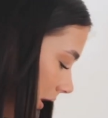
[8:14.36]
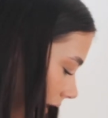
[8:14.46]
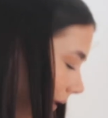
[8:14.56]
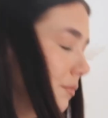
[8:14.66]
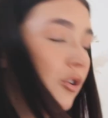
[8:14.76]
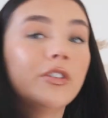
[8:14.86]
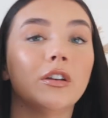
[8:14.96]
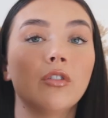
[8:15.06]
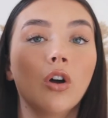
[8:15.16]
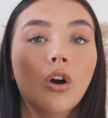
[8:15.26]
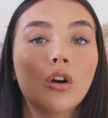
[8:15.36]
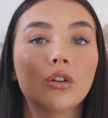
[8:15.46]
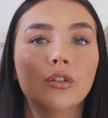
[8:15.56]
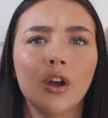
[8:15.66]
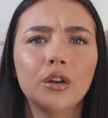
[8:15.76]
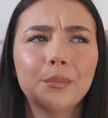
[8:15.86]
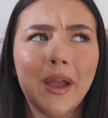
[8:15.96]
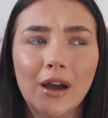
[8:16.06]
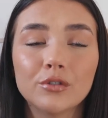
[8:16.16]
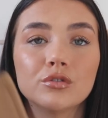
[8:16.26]
my moving vlog, no, my
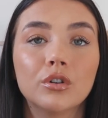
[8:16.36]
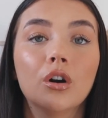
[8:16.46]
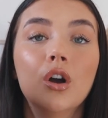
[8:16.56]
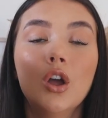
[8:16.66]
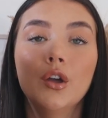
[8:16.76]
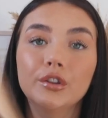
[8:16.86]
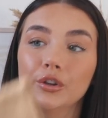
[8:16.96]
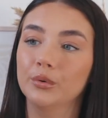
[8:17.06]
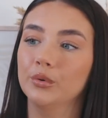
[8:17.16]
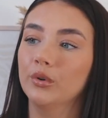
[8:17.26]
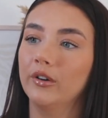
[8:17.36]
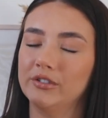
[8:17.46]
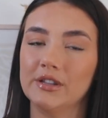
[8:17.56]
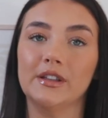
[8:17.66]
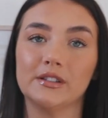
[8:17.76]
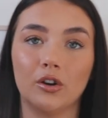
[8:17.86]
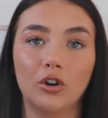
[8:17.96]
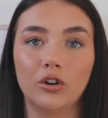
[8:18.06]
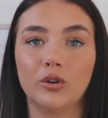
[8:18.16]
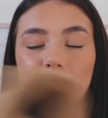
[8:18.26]
house tour, you will have seen this. I've
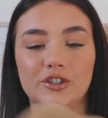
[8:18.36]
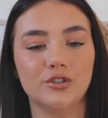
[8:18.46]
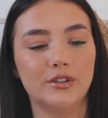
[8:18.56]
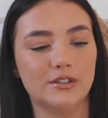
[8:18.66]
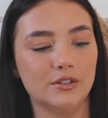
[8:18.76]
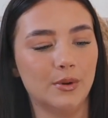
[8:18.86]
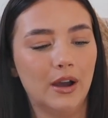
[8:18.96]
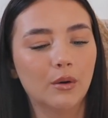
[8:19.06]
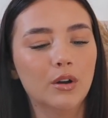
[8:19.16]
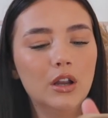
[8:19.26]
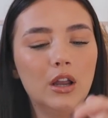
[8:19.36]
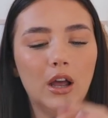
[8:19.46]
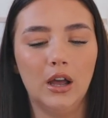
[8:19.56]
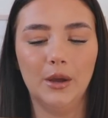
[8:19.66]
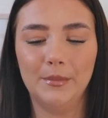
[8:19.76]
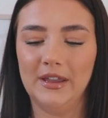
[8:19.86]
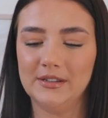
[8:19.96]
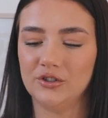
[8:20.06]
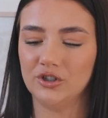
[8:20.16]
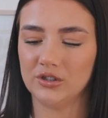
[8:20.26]
got a lot of questions on this as well.
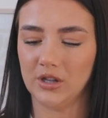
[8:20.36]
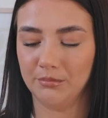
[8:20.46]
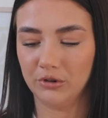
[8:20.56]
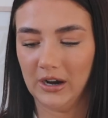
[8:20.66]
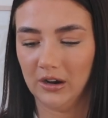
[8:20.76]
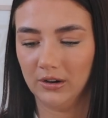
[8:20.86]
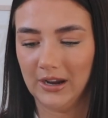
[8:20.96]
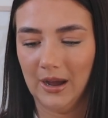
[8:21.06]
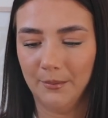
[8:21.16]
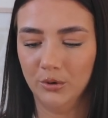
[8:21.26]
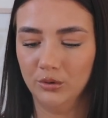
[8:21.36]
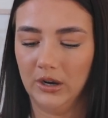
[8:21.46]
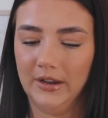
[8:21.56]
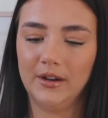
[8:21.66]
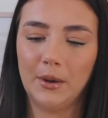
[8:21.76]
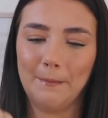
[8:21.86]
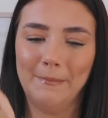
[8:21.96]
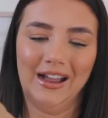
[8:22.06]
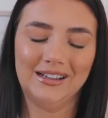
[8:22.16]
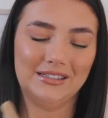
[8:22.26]
It's just a brown camel like
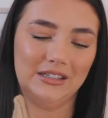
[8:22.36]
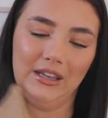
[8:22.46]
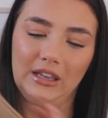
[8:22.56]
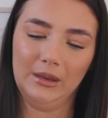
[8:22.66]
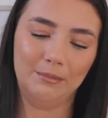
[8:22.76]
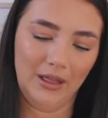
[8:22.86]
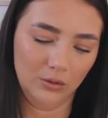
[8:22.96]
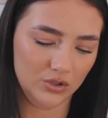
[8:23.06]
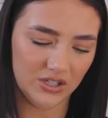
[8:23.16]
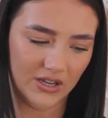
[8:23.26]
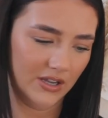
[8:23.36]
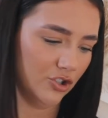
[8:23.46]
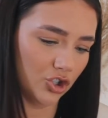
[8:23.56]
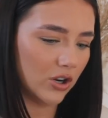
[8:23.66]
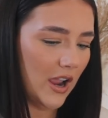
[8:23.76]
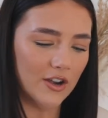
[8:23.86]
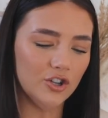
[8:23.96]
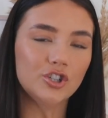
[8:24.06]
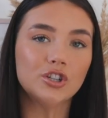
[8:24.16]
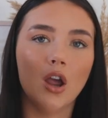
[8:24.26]
maxi belted
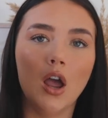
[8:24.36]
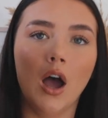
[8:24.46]
trench.